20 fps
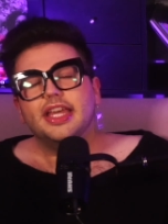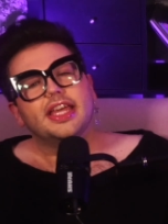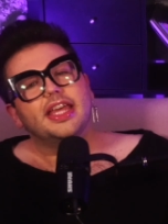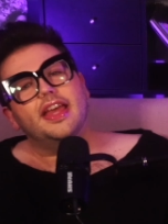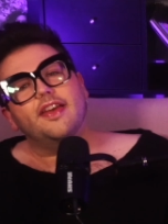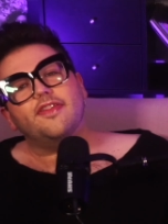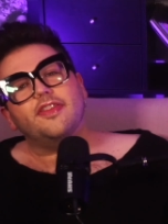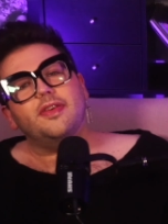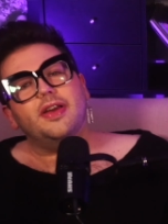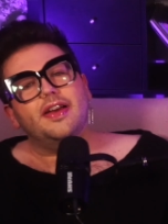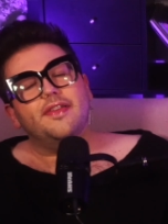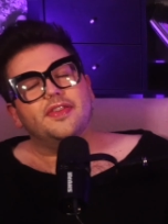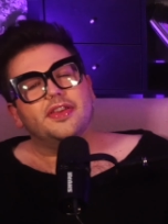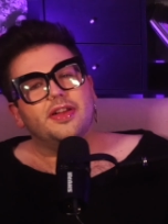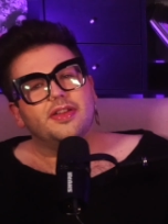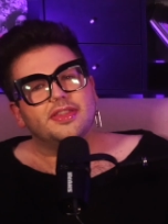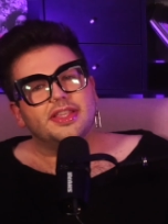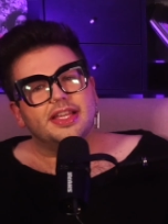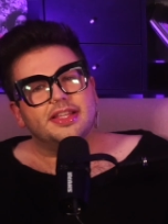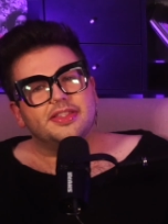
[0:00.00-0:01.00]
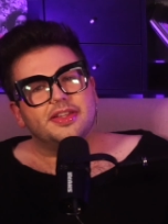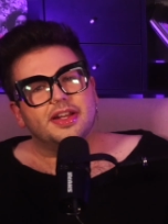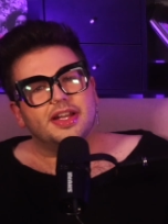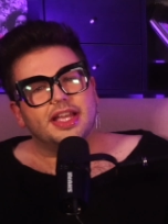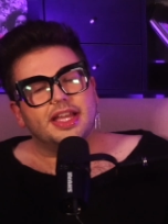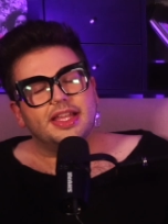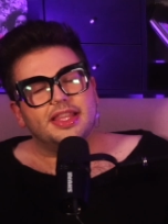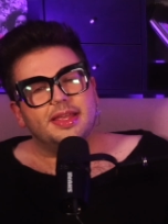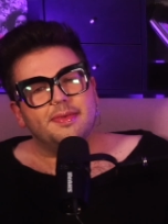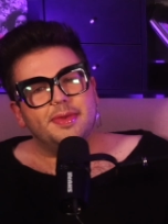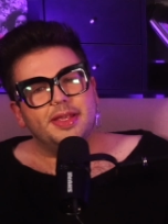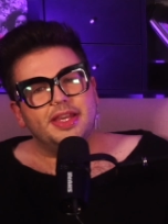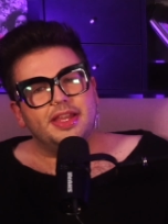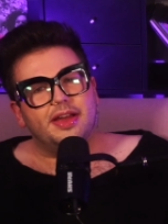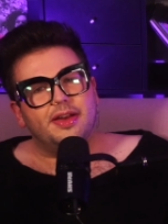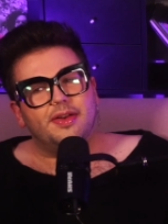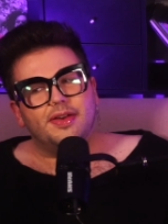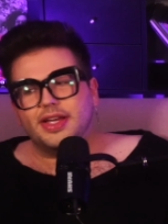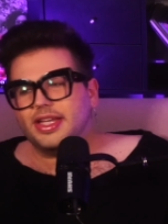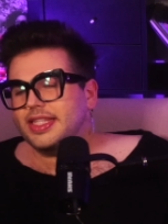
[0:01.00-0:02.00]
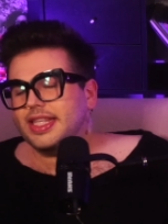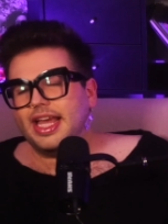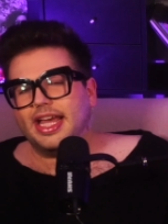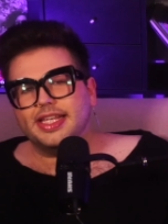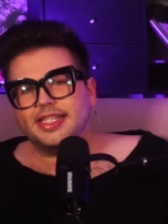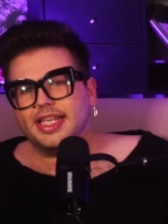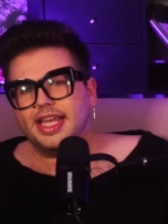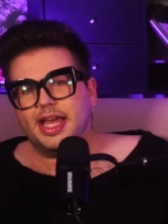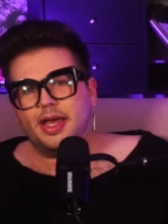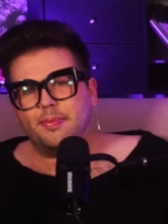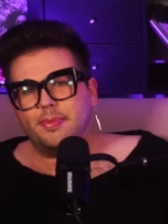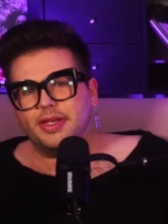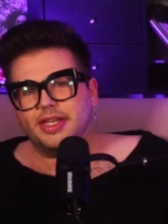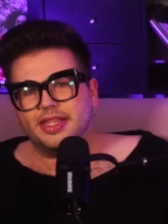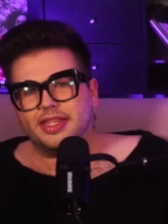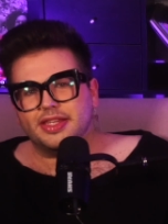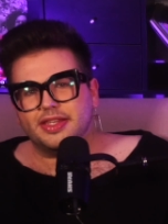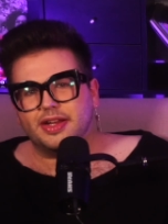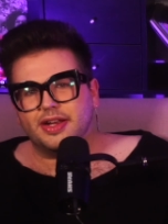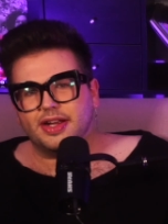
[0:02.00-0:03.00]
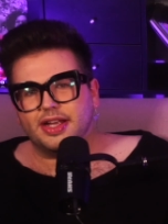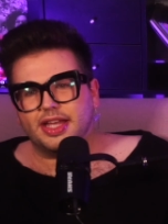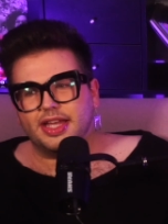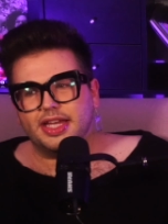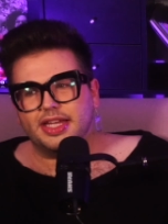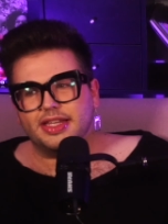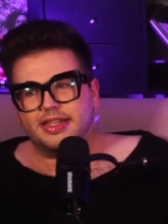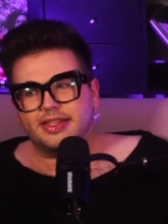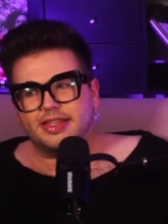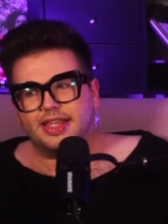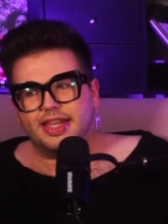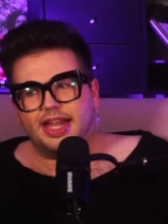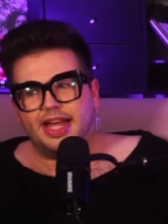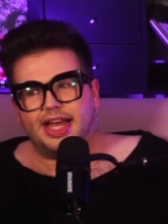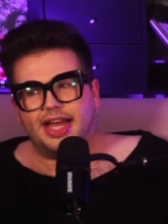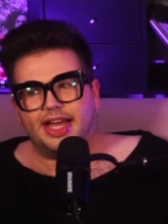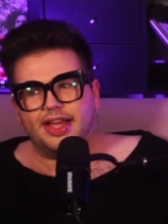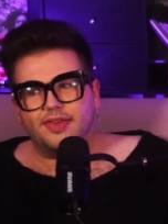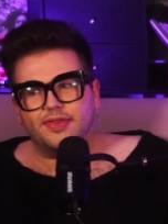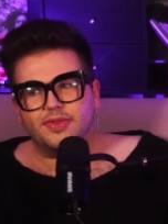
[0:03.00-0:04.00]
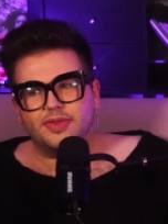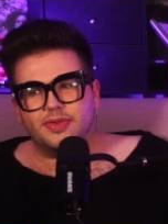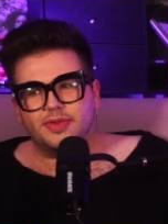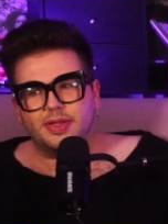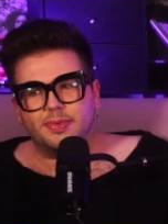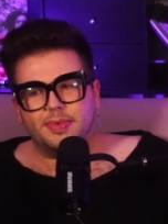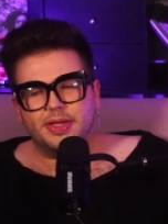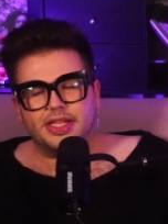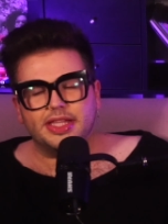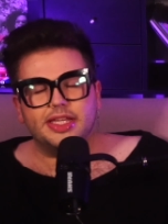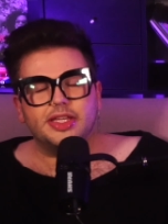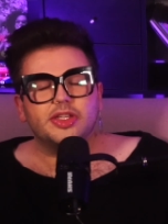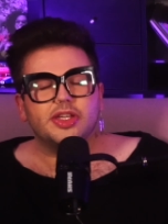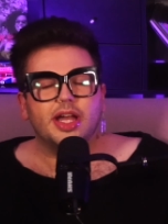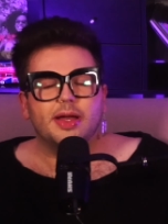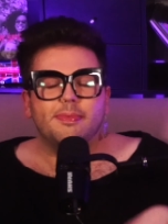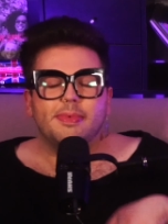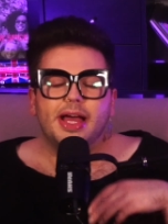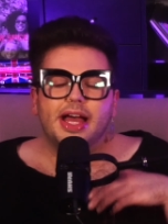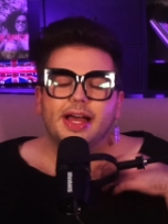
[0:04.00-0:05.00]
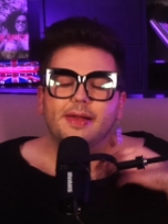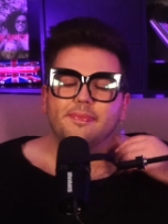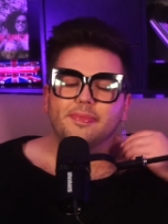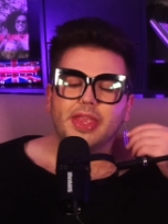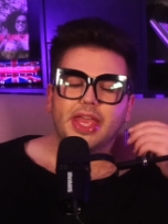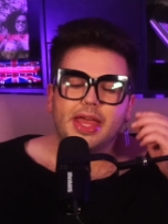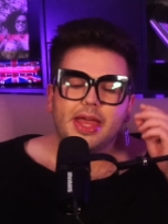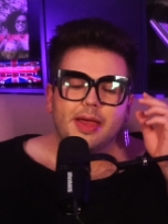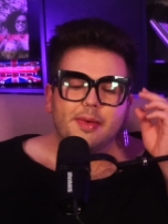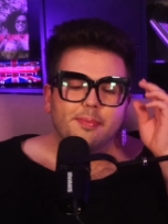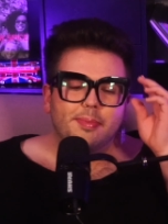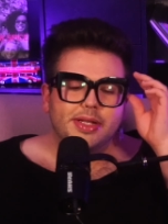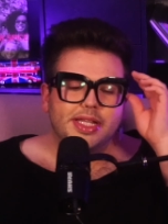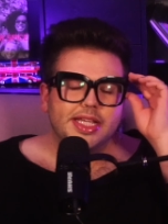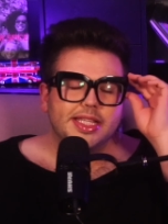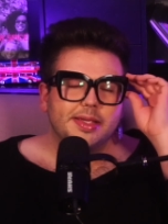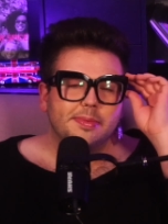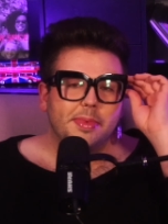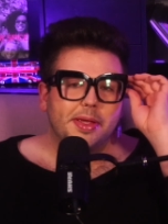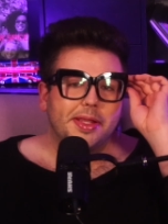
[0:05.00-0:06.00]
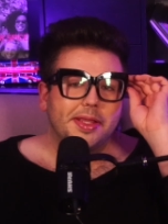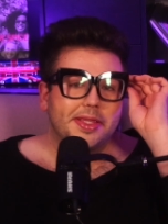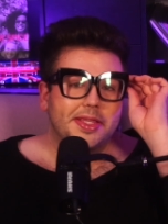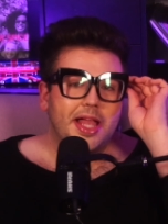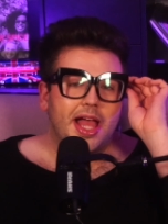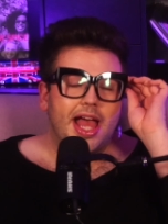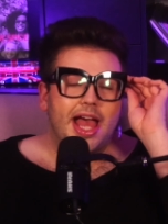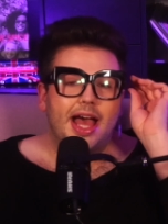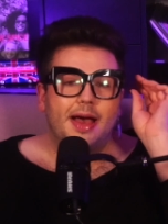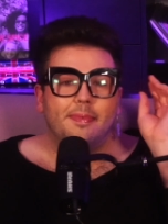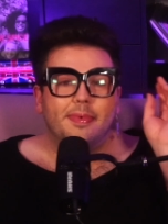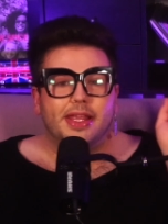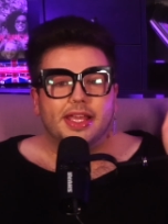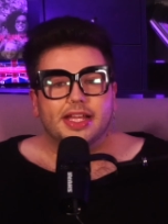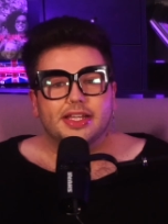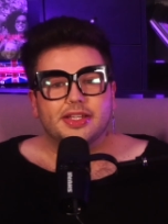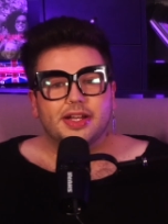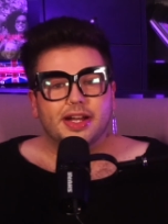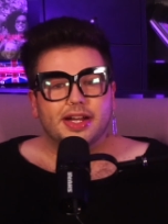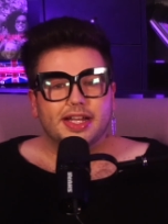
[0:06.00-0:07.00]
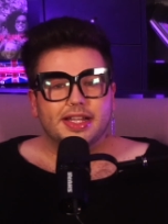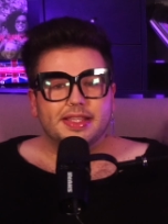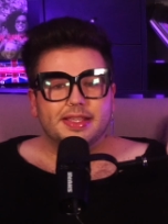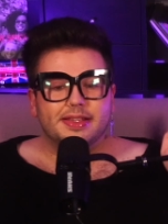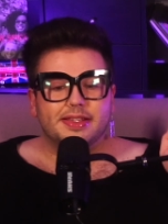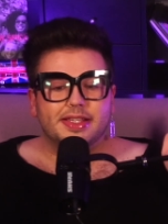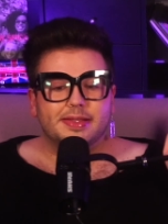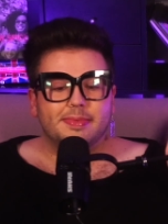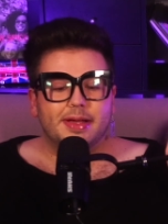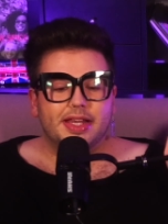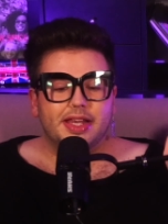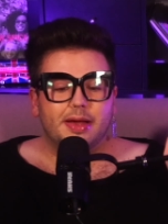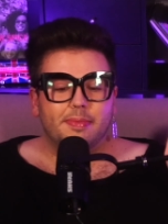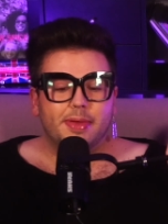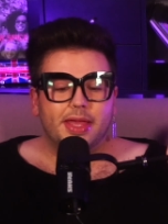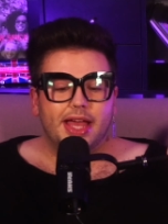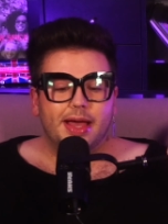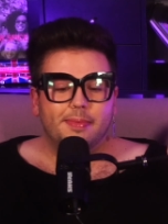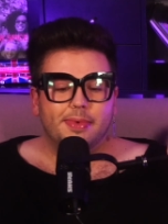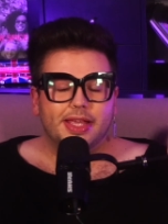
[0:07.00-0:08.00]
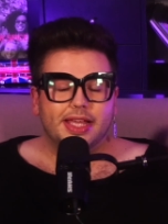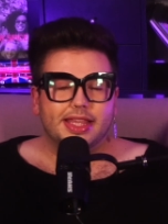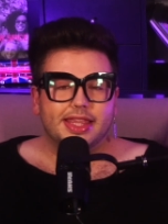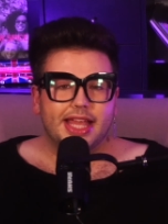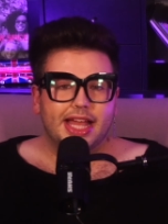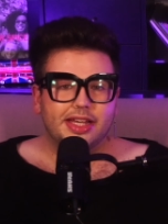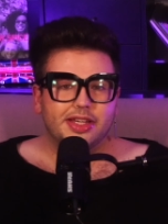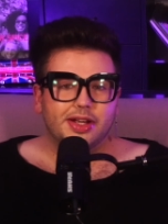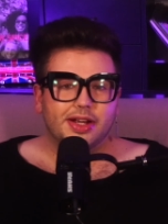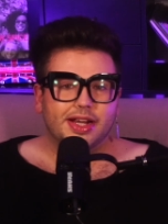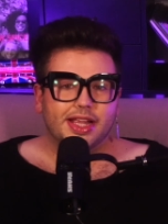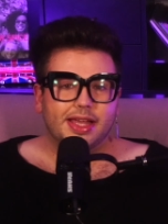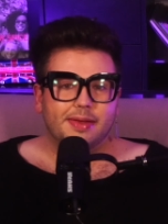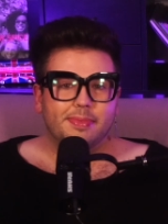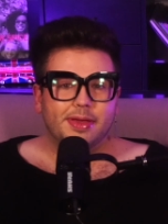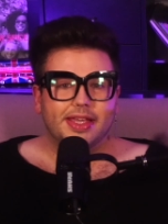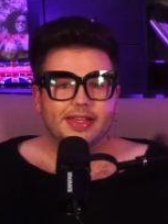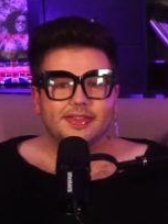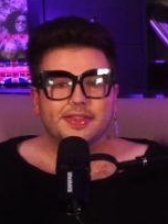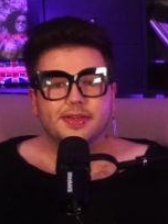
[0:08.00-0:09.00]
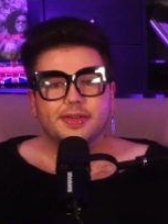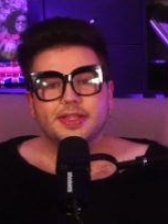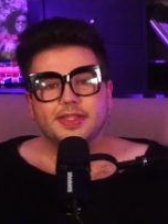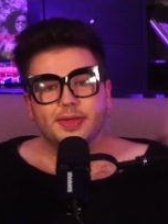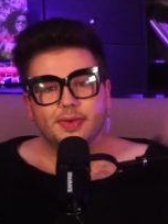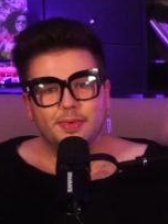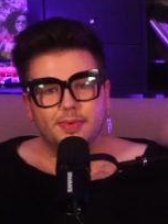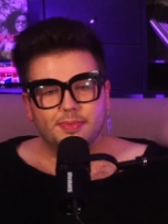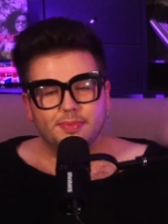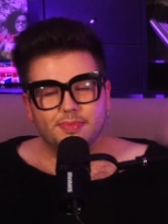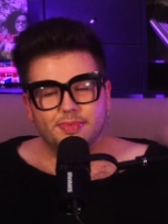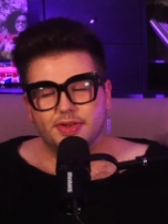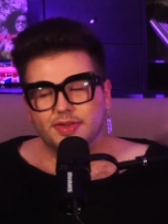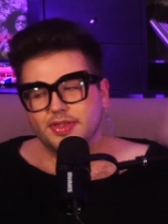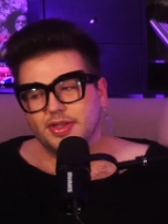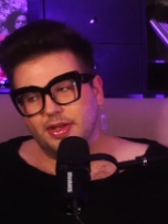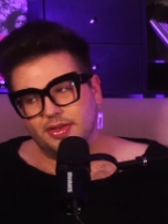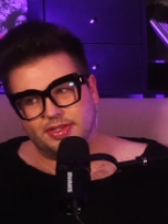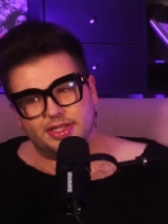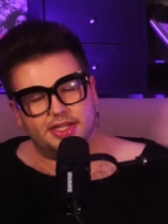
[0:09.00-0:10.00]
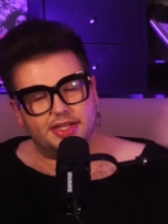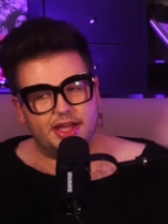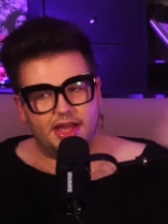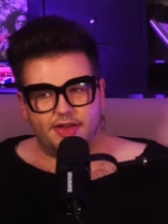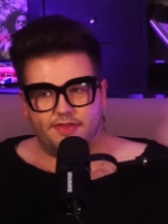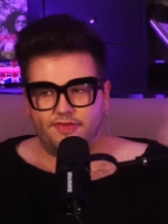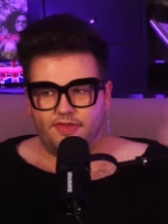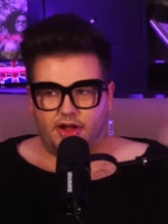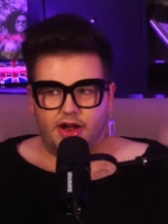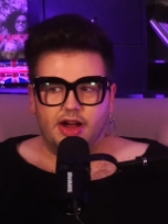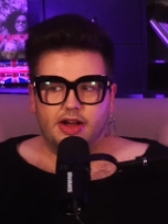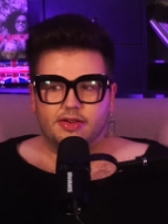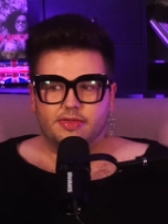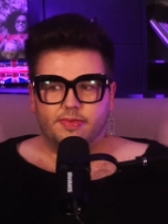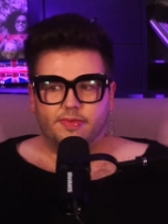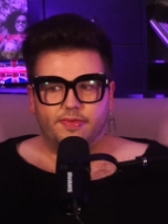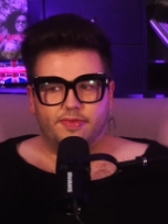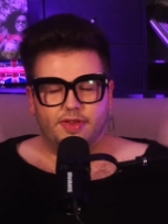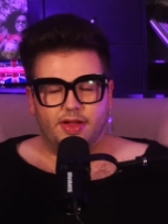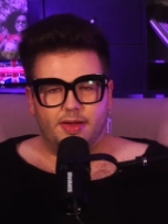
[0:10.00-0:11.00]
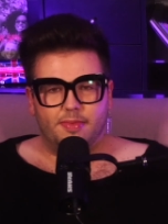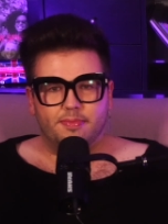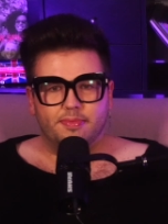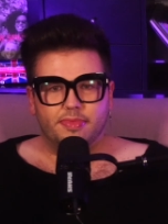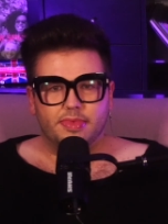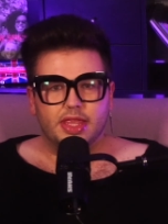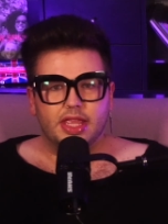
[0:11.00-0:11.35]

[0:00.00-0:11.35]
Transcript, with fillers: If you have an Ulta at Target, let me know because it hasn't happened at the Target that I typically shop at. But doesn't mean it's not happening at Targets. It just might not be happening at that Target because there is a there's an Ulta not far from,